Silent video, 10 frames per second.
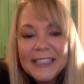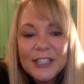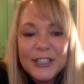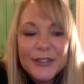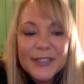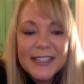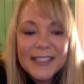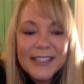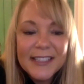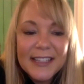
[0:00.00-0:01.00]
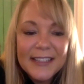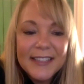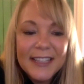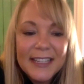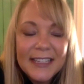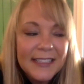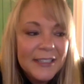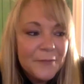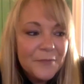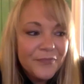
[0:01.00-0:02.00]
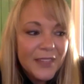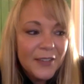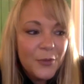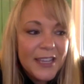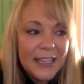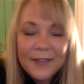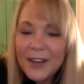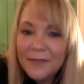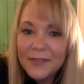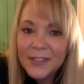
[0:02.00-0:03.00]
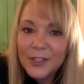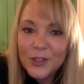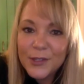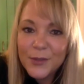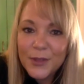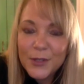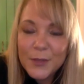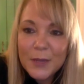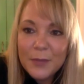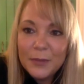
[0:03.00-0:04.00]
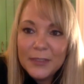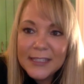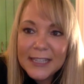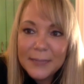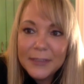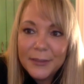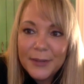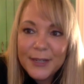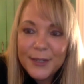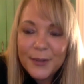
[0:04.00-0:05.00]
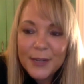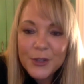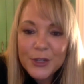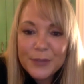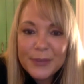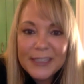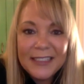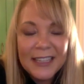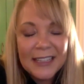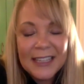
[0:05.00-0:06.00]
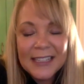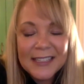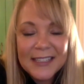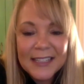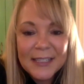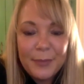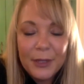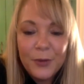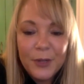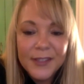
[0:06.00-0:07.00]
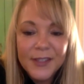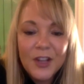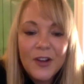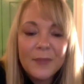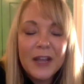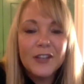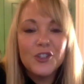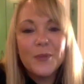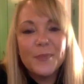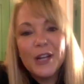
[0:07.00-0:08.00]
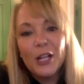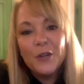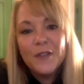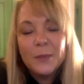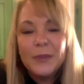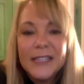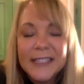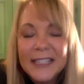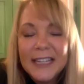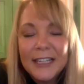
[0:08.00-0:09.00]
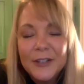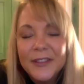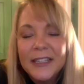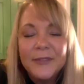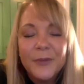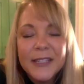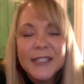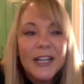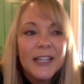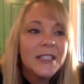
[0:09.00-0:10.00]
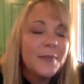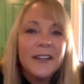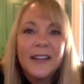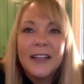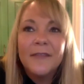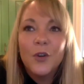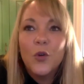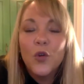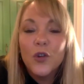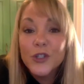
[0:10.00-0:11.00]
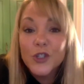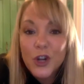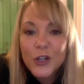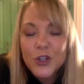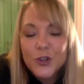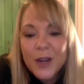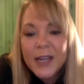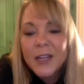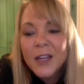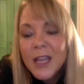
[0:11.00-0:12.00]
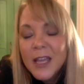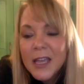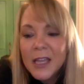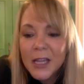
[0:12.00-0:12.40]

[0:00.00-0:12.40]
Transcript: And the good news is that uh, we can have conversations with those people and set them in the right direction. But yeah, that's, that's a big one. So I'm kind of jumping all over the place. And I know that yeah. we had talked about kind of the org structure, right?